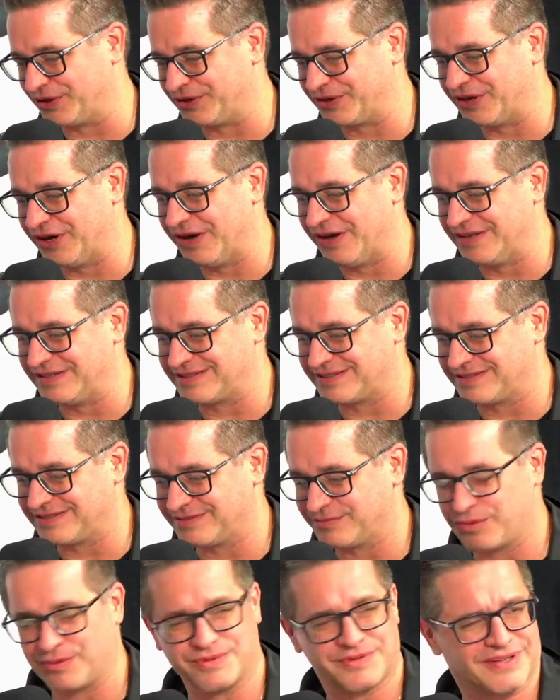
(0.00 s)
was good for a good
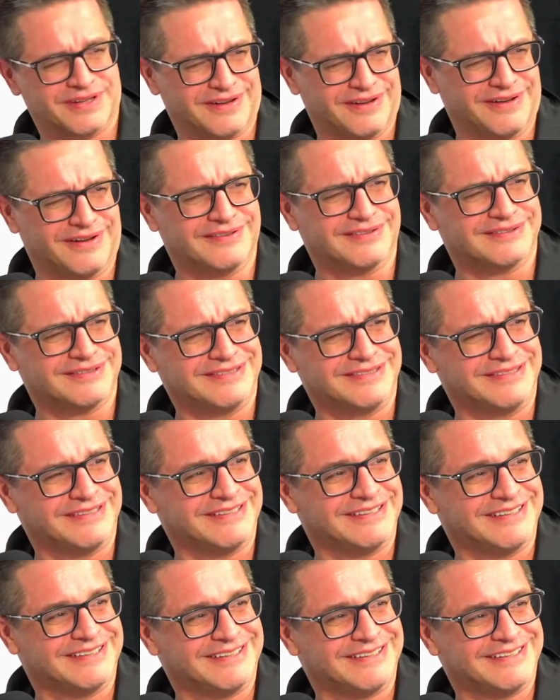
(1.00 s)
cause. What was the
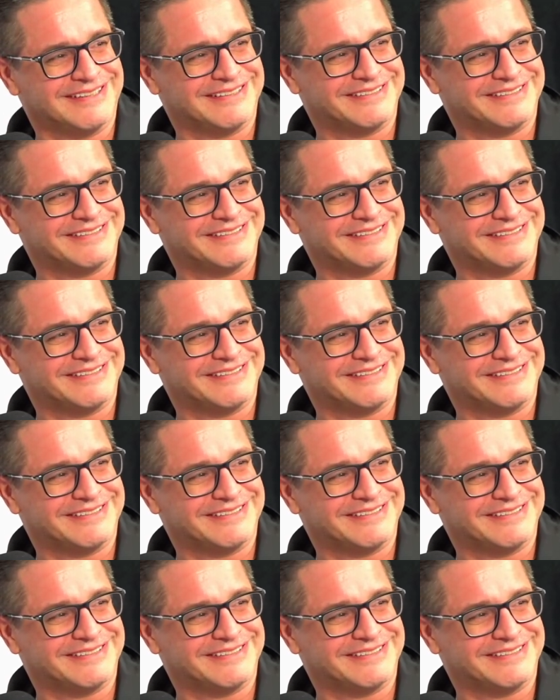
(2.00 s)
cause?